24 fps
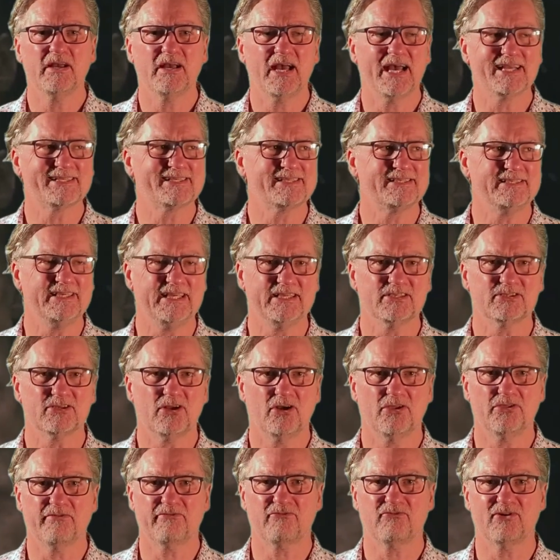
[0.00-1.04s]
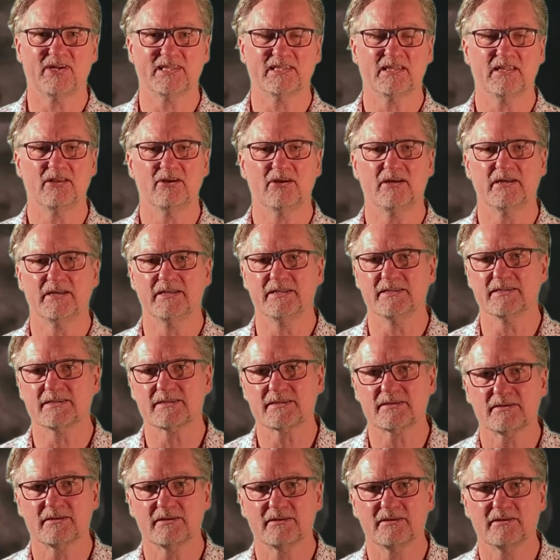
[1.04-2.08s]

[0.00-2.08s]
a stint on the front lines.